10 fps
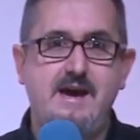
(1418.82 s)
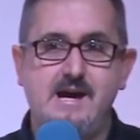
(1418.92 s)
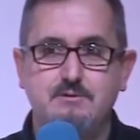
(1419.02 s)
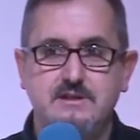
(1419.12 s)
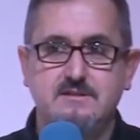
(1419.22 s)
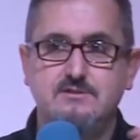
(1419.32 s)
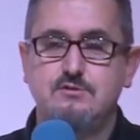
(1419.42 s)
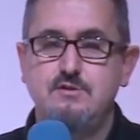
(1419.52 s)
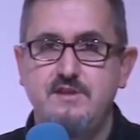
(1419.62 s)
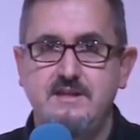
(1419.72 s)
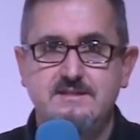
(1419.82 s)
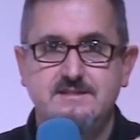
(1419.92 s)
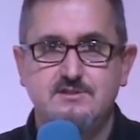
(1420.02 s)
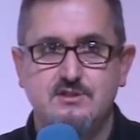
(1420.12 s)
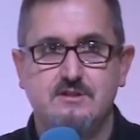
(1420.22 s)
how we do things
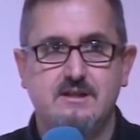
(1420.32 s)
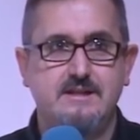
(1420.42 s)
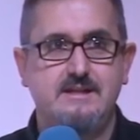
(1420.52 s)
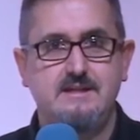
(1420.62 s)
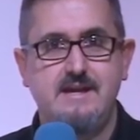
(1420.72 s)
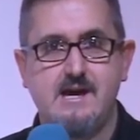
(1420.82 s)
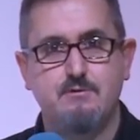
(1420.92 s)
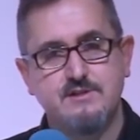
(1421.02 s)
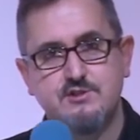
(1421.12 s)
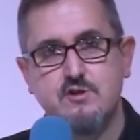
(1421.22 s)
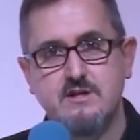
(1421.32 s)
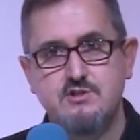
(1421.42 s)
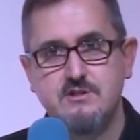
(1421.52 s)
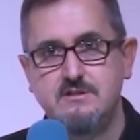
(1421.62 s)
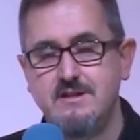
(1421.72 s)
internally, how we're
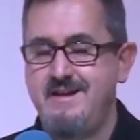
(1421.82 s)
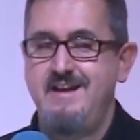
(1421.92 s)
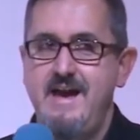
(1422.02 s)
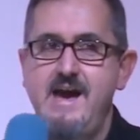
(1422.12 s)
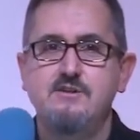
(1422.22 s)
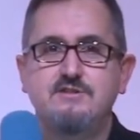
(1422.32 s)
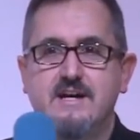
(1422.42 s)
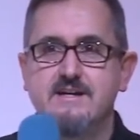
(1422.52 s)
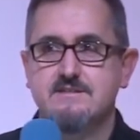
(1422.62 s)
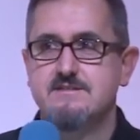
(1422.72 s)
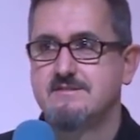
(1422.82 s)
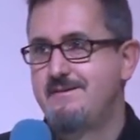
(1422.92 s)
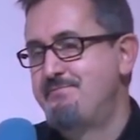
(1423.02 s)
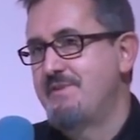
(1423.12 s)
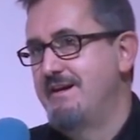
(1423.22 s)
structured. How does
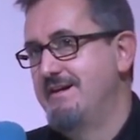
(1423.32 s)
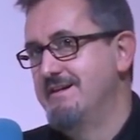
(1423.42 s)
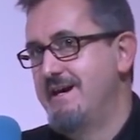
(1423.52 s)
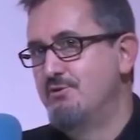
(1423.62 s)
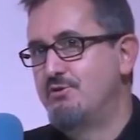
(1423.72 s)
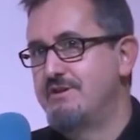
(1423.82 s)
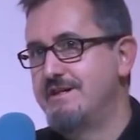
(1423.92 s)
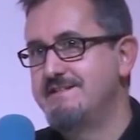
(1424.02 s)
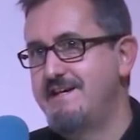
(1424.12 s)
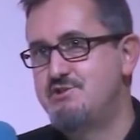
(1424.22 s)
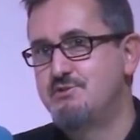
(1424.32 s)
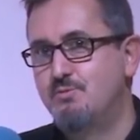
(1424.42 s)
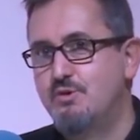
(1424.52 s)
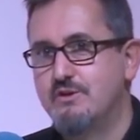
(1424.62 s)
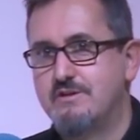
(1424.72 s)
uh, an organization
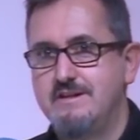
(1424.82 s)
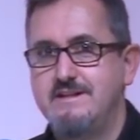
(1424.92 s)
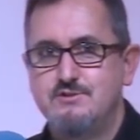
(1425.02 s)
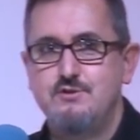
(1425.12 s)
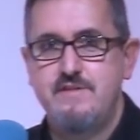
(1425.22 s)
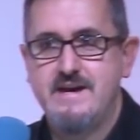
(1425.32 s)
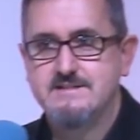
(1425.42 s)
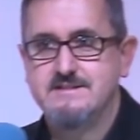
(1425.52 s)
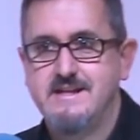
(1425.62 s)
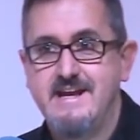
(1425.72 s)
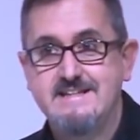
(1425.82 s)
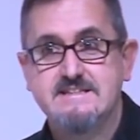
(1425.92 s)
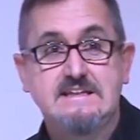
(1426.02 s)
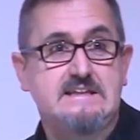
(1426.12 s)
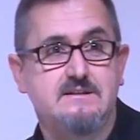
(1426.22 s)
work in
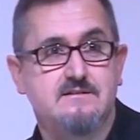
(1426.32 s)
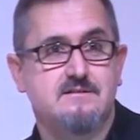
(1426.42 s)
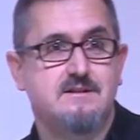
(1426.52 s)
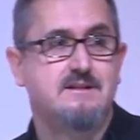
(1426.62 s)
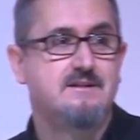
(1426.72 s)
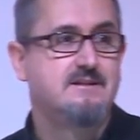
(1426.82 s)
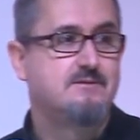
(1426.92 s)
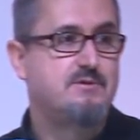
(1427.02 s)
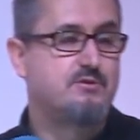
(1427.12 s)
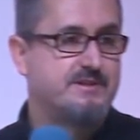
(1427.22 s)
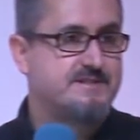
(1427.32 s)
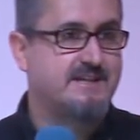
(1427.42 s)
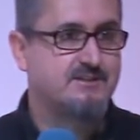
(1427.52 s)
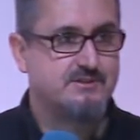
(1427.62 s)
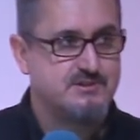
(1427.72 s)
2018 with all the
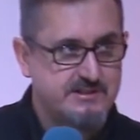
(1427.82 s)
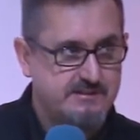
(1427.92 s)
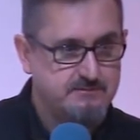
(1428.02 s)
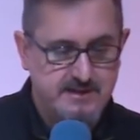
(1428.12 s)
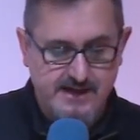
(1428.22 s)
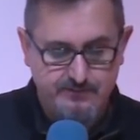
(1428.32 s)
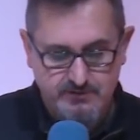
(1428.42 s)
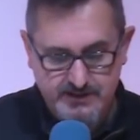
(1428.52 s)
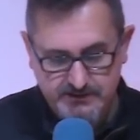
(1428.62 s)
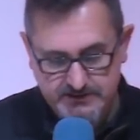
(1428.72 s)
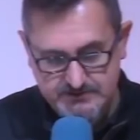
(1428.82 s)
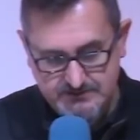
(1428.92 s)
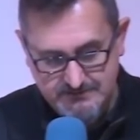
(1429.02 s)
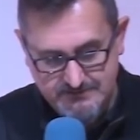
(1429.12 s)
technology that we have around us?